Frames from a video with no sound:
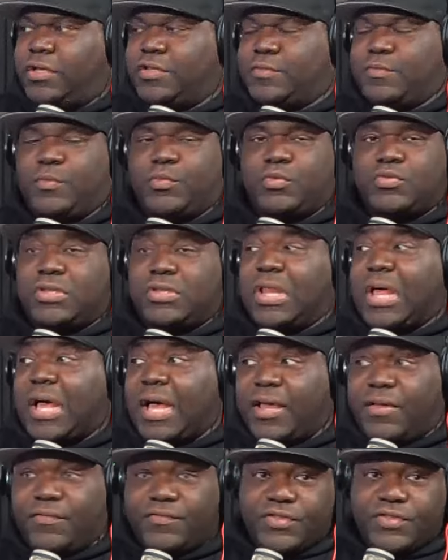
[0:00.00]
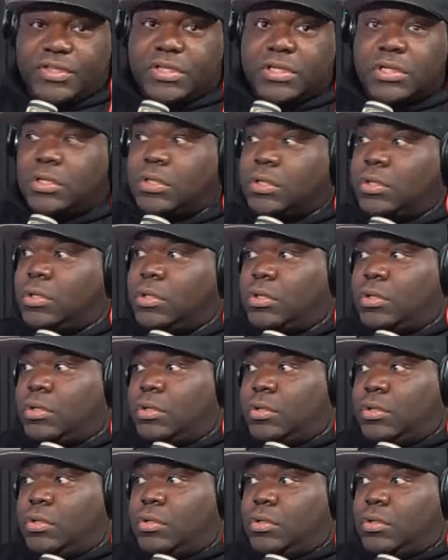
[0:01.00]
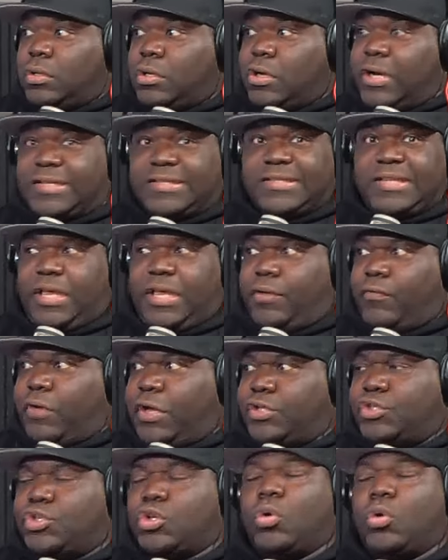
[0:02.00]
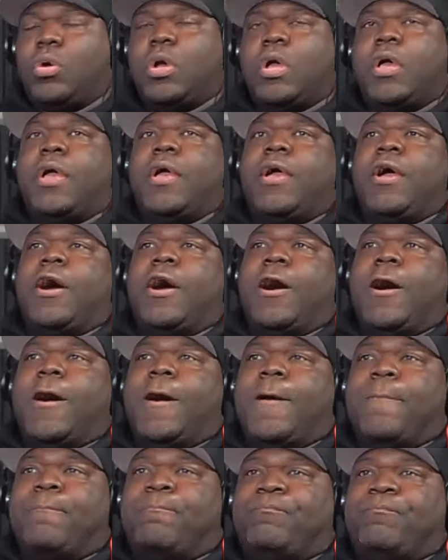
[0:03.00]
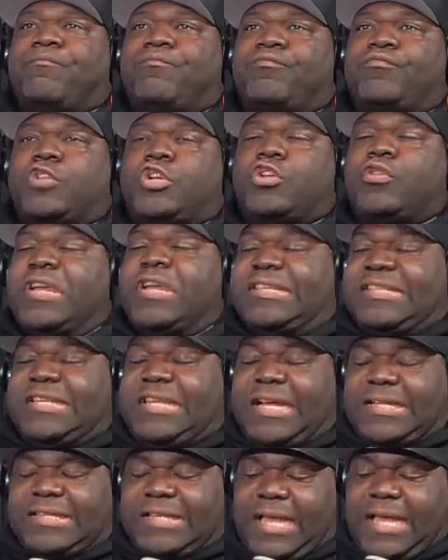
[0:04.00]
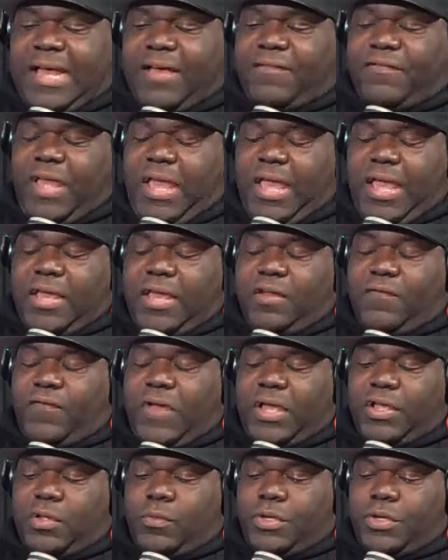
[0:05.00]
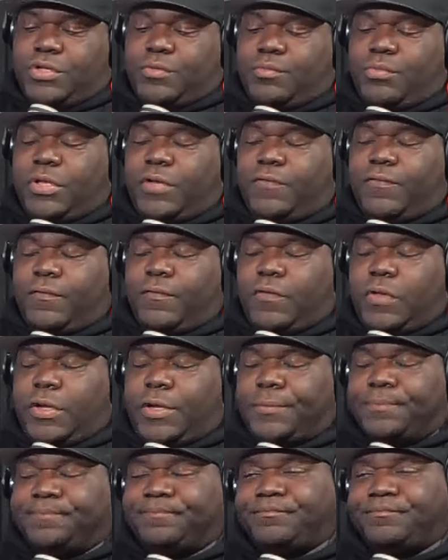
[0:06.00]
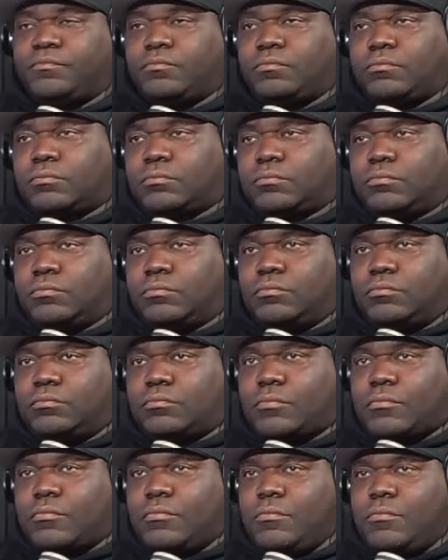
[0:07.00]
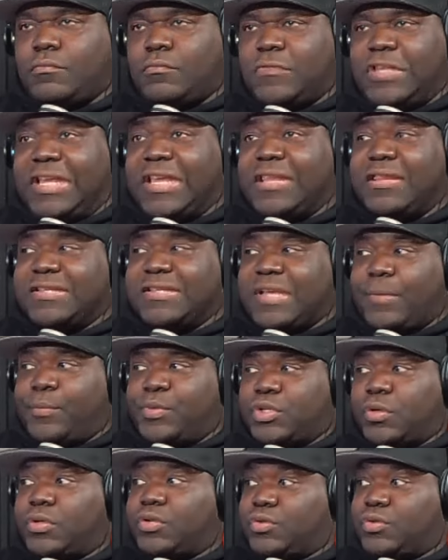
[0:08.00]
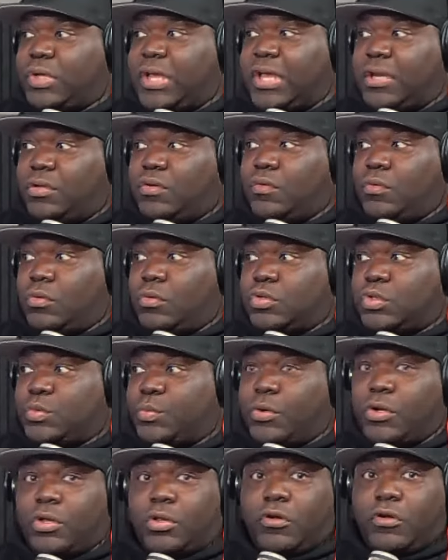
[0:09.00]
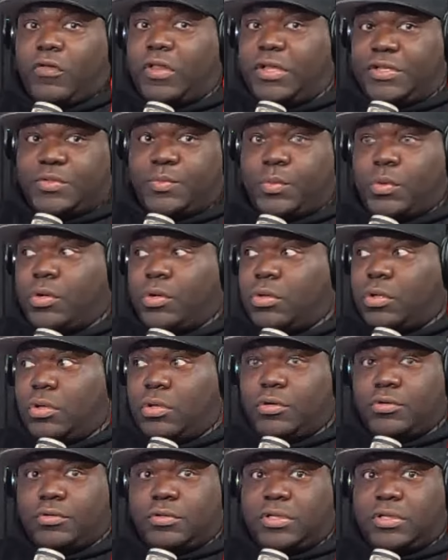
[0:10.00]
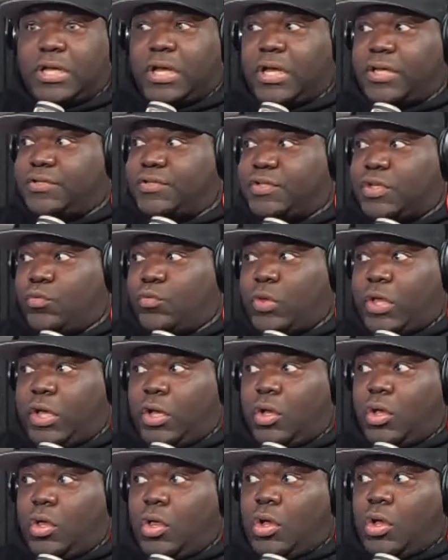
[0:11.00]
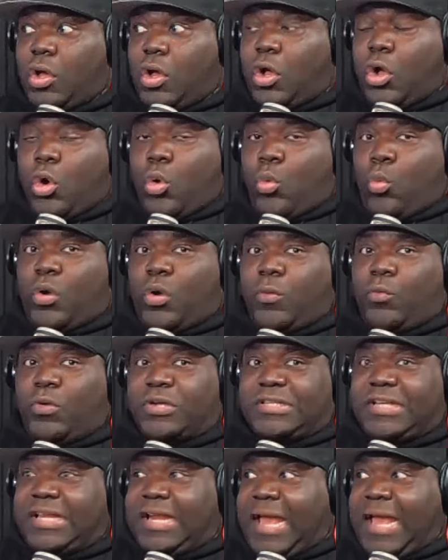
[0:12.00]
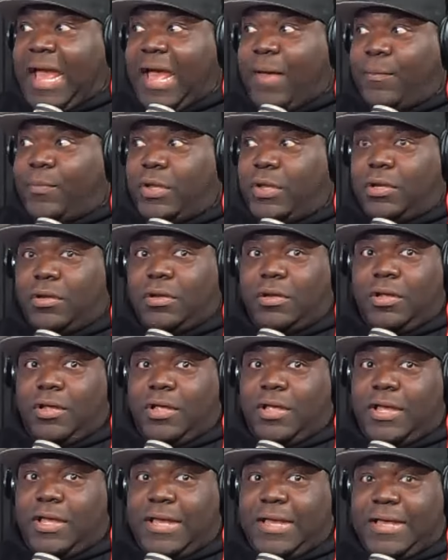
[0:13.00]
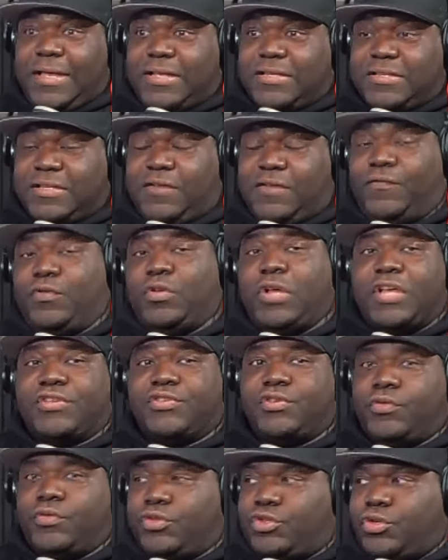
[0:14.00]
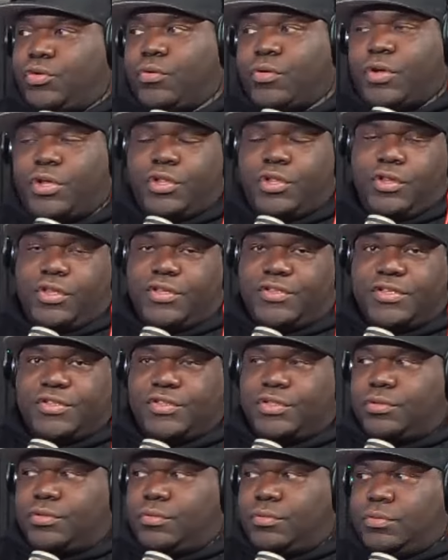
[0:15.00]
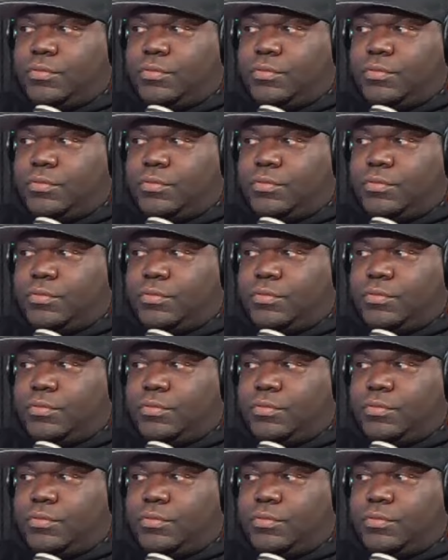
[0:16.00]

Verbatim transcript: Because people's lives are at stake, right? So, crazy not to have an evacuation plan for flooding. In this episode, it's okay to do a little spoiler, like, spoiler alert, guys. So, spoiler alert. What's going to happen is, and if you guys know the story, this isn't